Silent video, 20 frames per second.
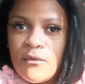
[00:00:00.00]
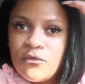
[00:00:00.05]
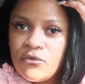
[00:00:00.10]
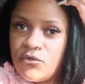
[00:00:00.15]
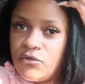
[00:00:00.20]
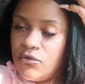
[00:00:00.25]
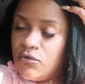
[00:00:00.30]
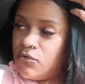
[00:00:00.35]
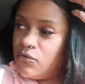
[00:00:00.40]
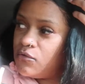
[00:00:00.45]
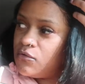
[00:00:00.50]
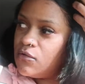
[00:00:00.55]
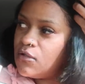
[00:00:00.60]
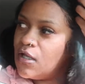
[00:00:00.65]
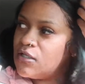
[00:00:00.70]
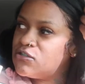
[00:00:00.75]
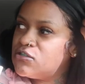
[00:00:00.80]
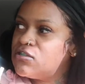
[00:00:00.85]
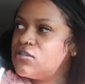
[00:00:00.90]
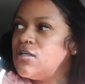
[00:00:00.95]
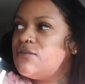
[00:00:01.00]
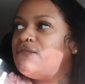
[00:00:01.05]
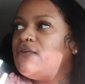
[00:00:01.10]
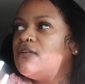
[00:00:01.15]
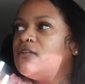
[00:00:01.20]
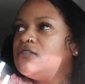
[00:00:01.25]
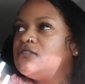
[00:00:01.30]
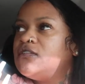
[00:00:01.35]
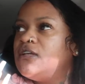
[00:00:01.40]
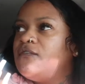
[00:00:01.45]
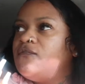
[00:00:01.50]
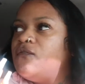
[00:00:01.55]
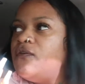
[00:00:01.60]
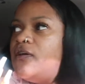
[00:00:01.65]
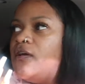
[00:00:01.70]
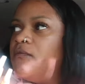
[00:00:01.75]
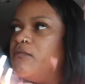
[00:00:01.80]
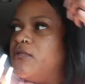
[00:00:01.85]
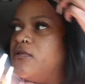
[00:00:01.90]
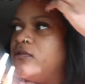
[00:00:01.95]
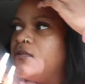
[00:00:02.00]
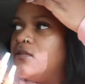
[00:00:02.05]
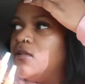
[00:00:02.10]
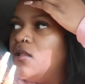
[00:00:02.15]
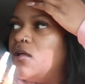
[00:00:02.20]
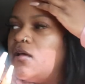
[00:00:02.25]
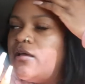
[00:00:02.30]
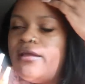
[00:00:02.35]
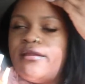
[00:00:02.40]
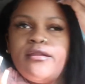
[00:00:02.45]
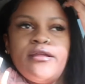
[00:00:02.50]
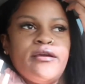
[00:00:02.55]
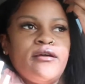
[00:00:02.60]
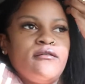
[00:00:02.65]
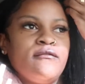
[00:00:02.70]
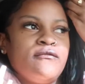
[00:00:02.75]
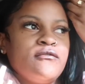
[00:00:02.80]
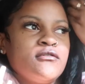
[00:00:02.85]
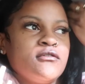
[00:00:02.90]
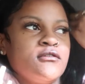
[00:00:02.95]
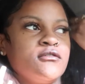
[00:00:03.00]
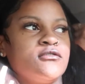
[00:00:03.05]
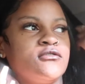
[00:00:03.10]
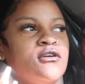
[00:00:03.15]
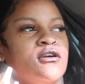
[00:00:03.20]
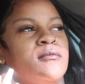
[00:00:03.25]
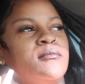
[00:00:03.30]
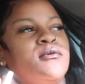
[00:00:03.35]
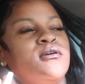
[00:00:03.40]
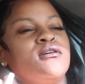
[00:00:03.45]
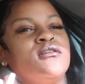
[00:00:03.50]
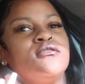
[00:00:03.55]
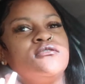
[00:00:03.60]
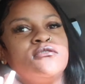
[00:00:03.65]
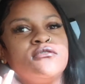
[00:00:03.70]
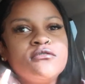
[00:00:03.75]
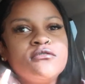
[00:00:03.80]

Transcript: Do you, I just left out of Safeway. I'm in the line now for Starbucks.